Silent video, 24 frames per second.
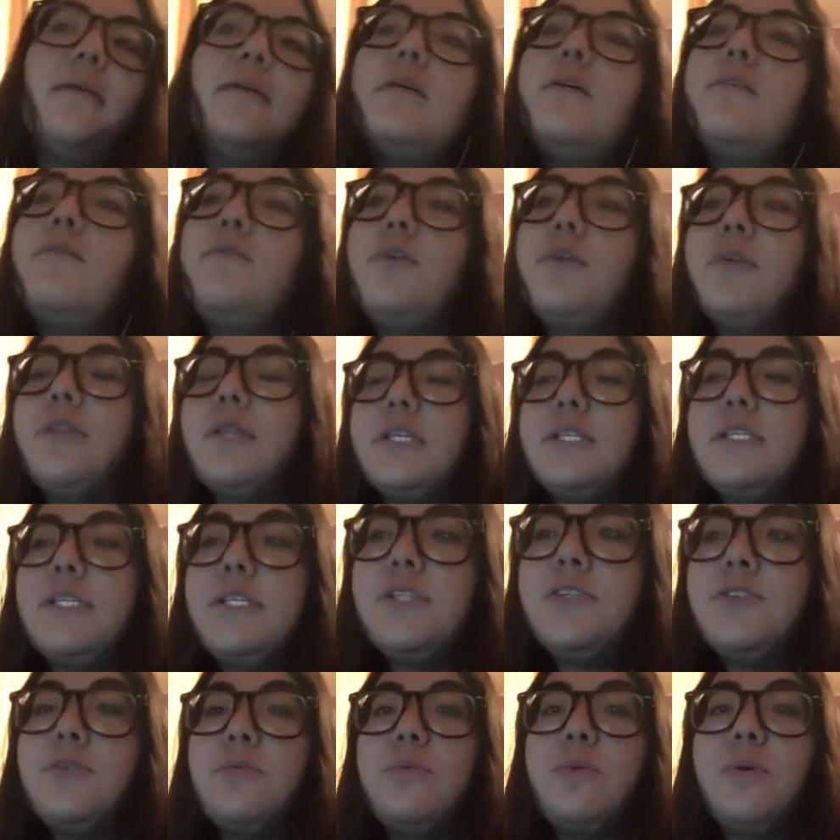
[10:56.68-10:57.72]
For the
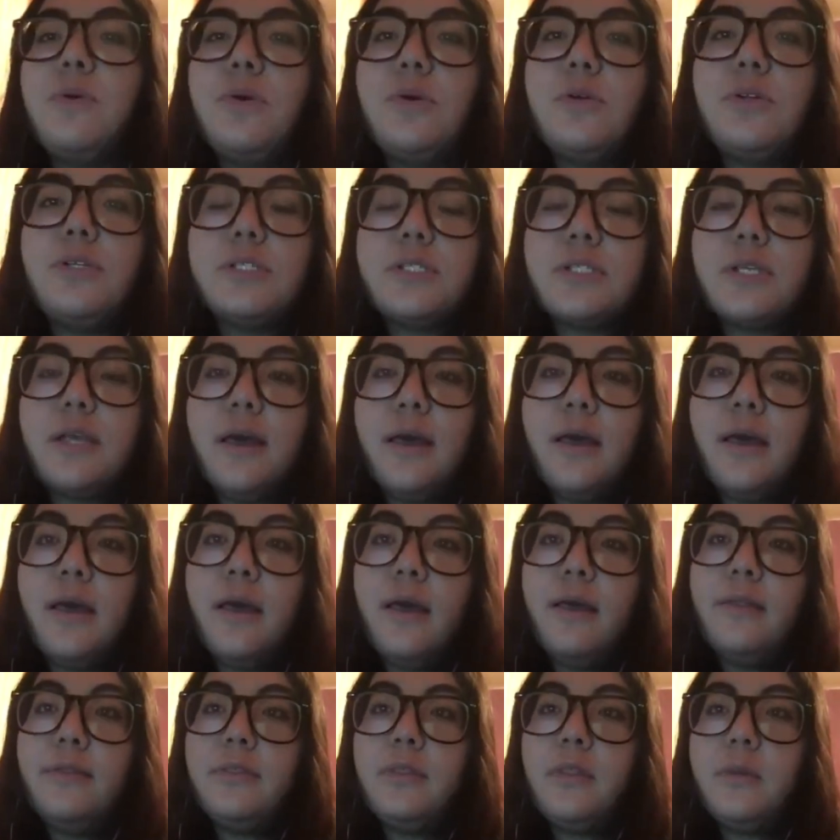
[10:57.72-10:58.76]
teacher roles,
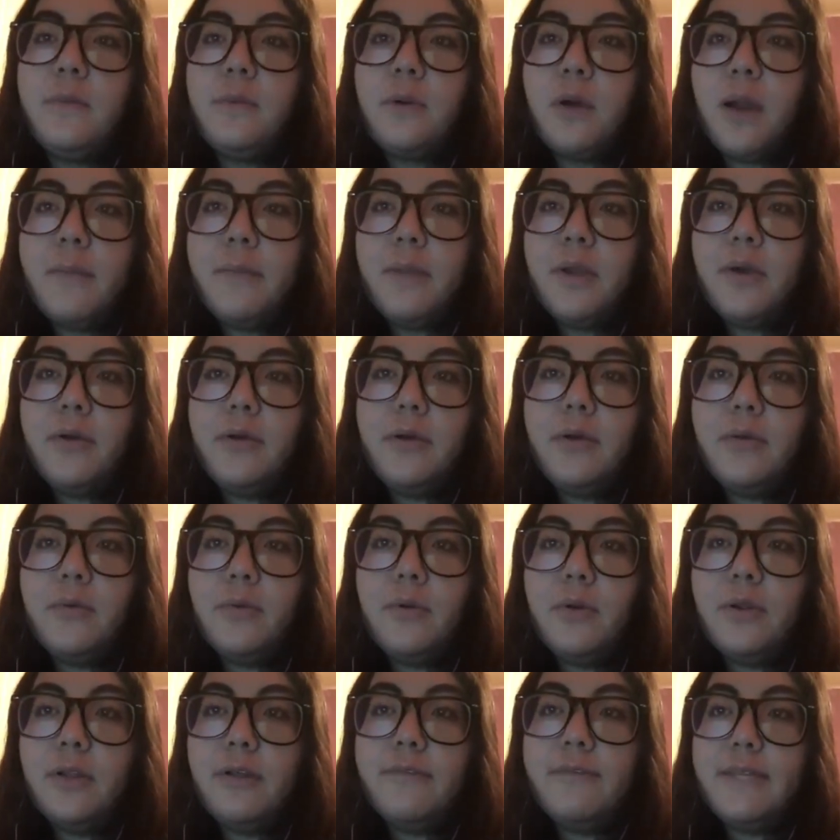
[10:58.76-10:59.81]
the primary
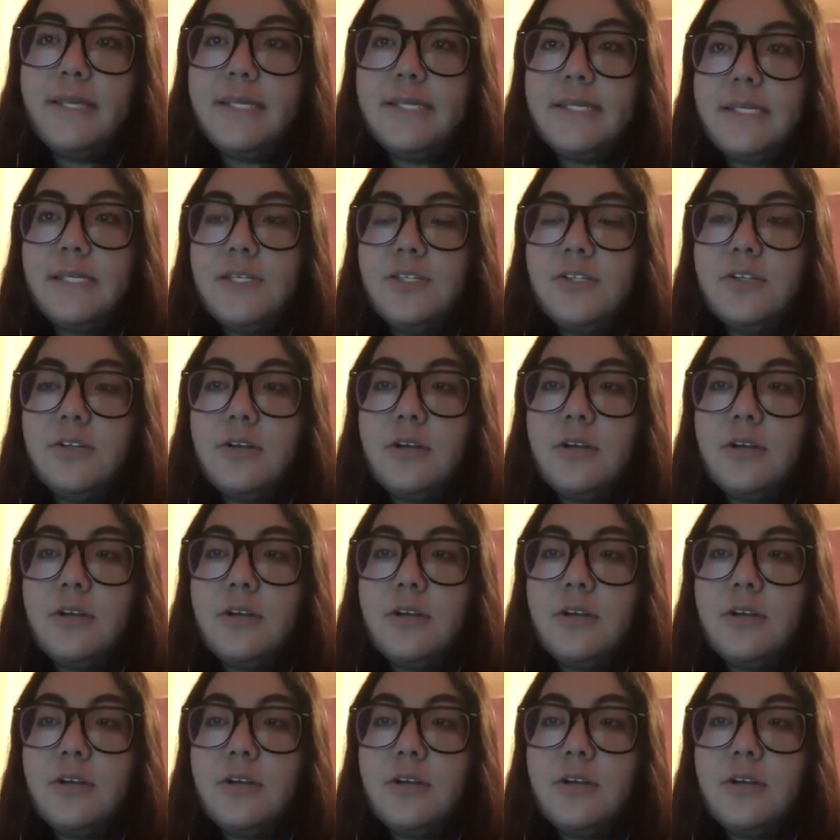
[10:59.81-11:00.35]
role of the teacher